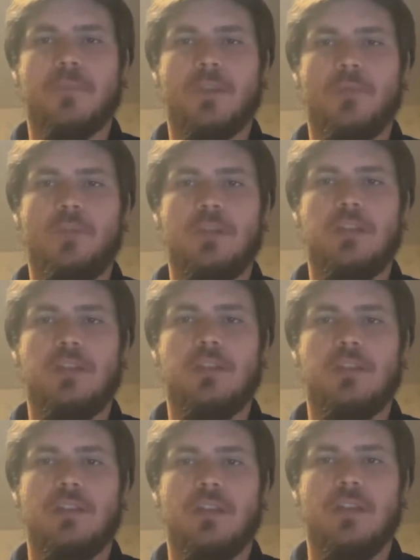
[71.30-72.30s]

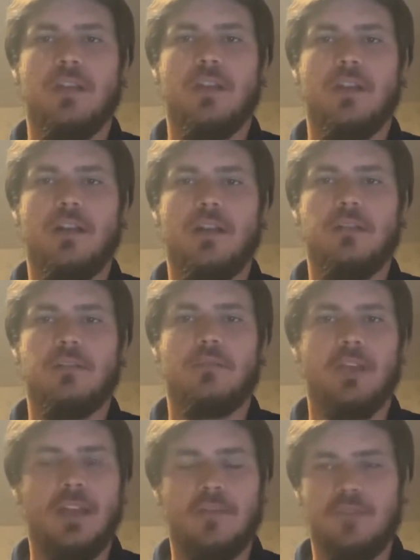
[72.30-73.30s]
we don't
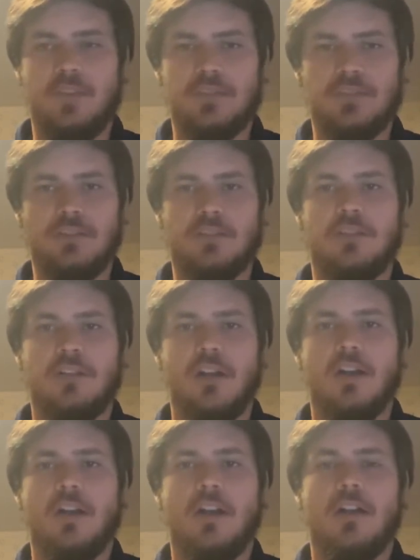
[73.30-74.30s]
have necessarily
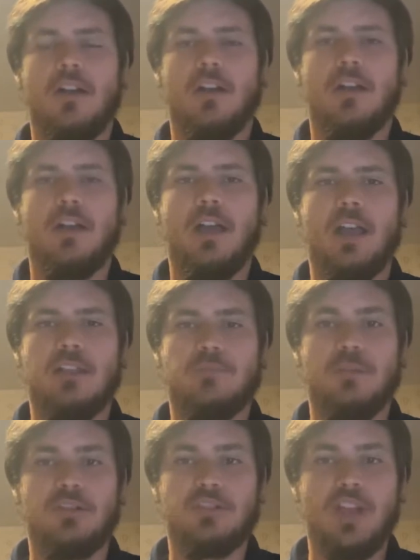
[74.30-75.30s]
as
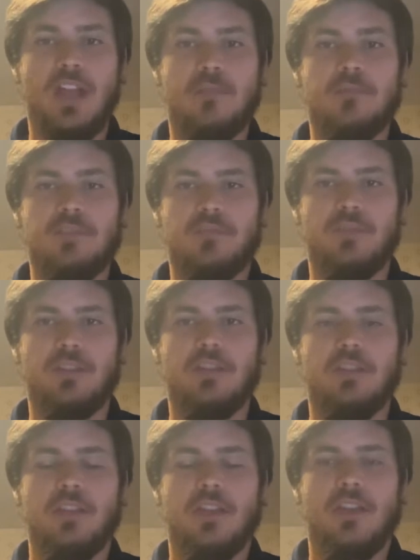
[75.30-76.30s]
much time as
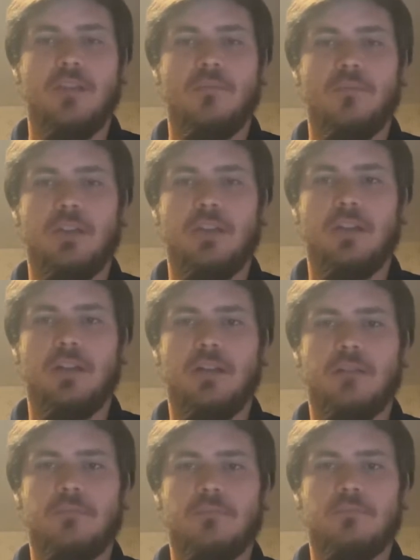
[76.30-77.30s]
we
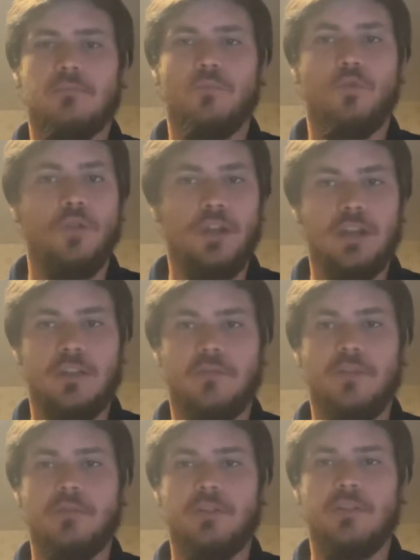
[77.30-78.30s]
would if
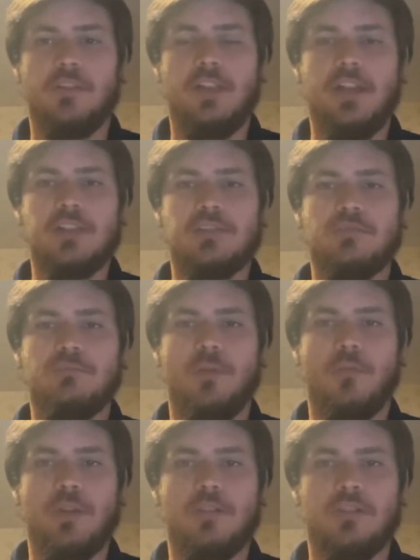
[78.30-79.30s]
we were in the classroom. But
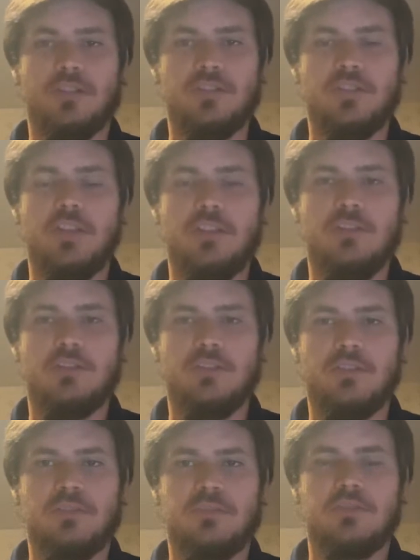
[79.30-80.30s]
we are going
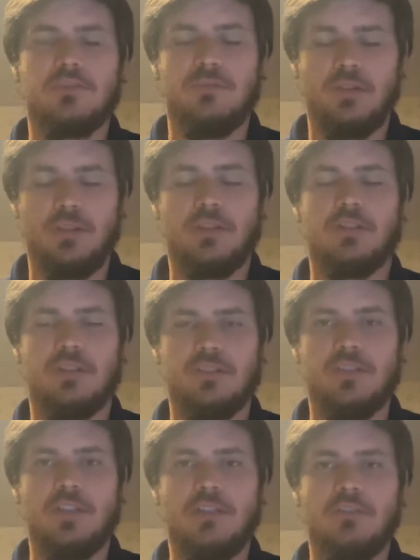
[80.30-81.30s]
to
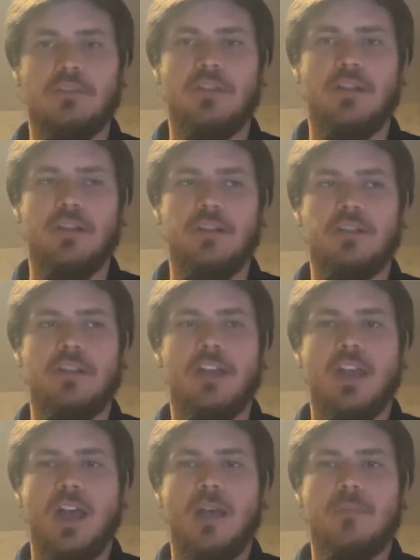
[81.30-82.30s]
continue to learn
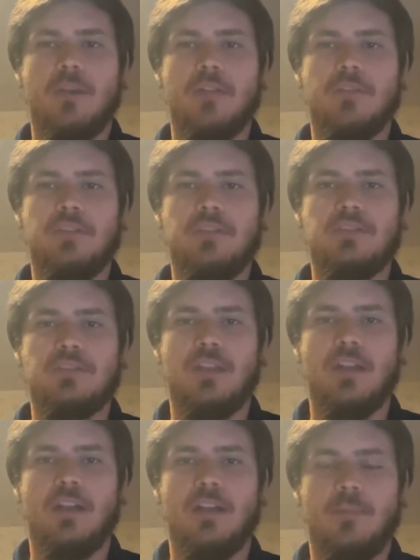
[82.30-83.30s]
about these
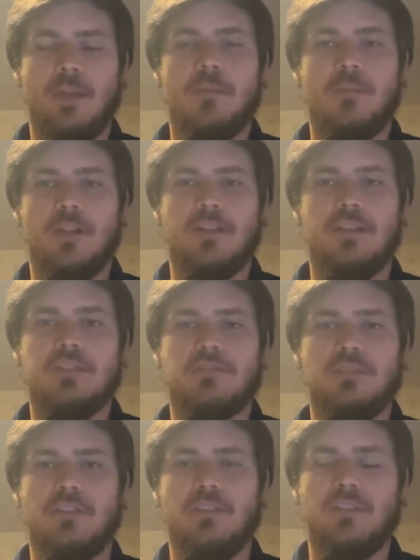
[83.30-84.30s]
about American
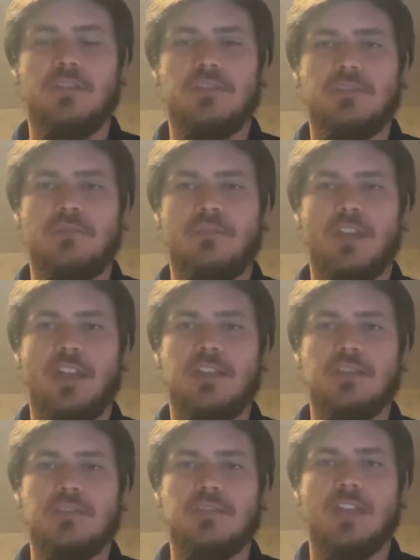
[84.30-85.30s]
history and these two
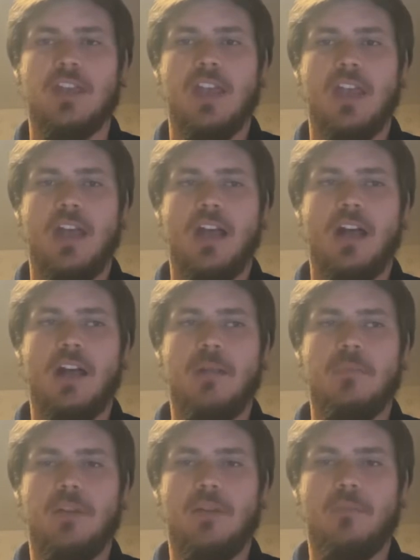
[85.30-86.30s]
things.
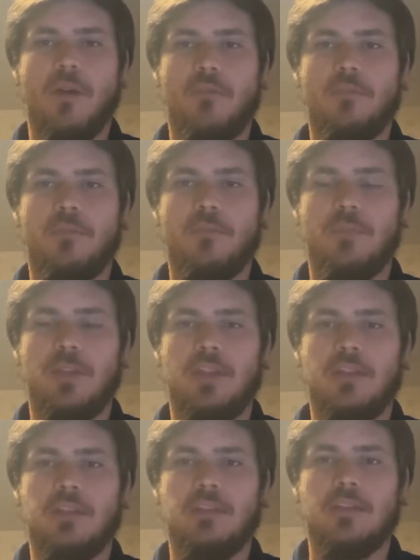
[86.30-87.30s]
They are both
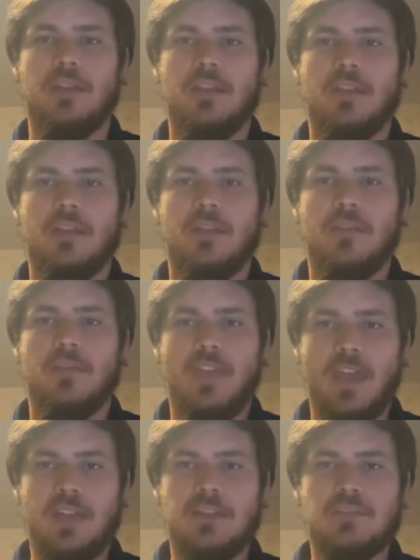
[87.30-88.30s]
big
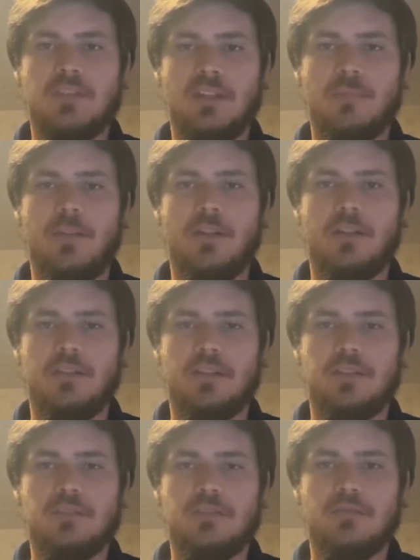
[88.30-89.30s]
things in American
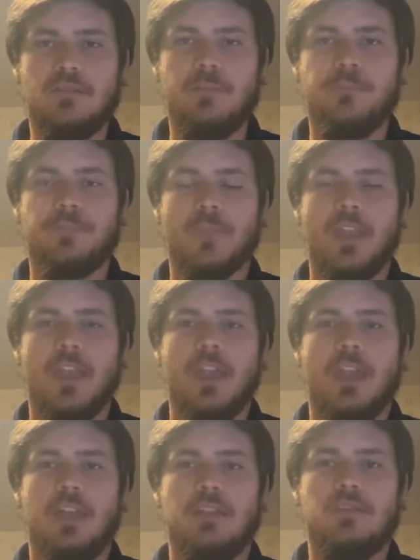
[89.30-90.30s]
history.
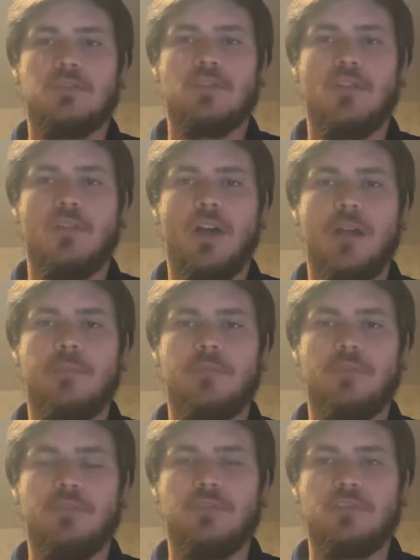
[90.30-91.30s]
And so I'm
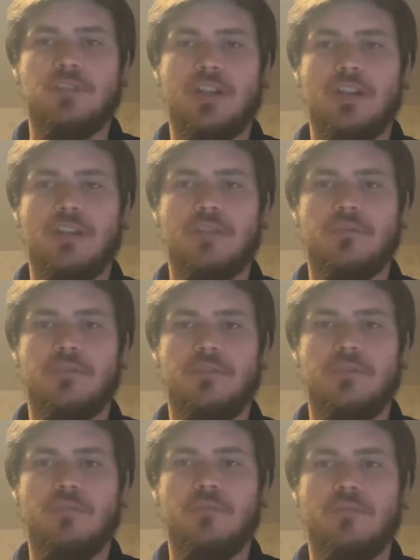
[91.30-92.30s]
going to share with
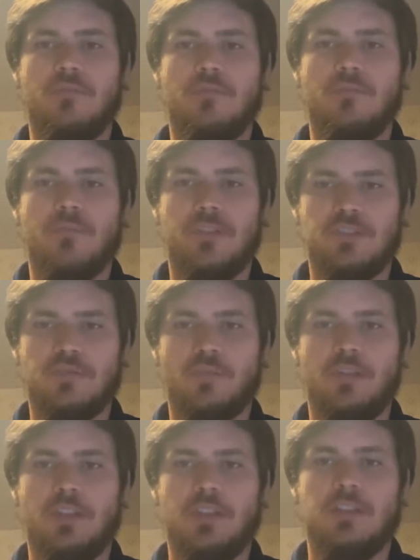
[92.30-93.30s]
you this
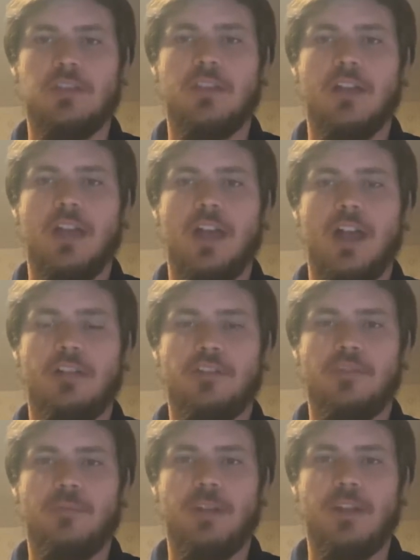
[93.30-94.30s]
week a
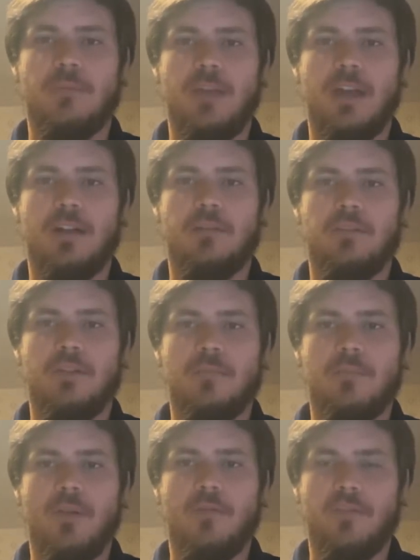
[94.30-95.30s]
little bit about
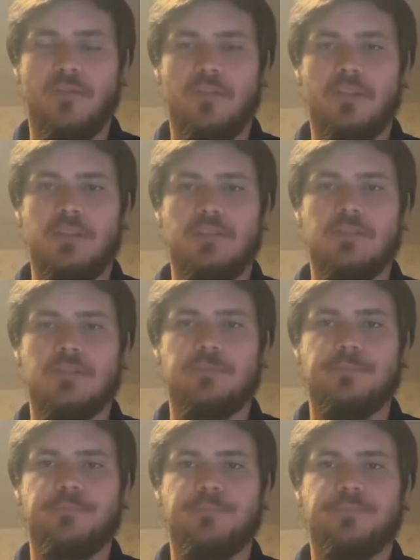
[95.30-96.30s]
both of these
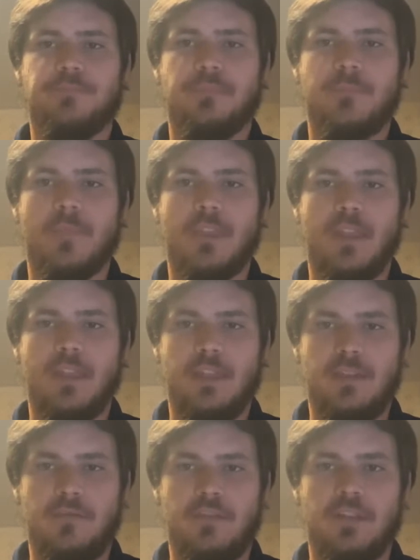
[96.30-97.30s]

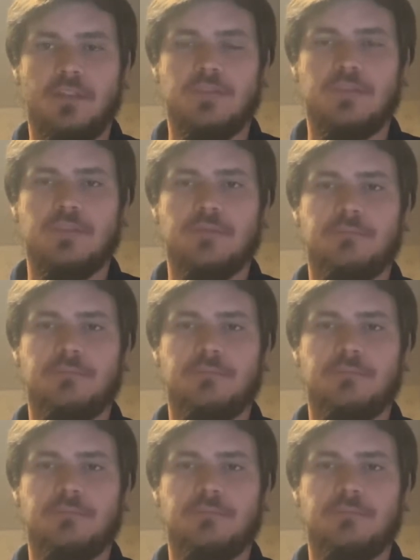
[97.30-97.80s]
events.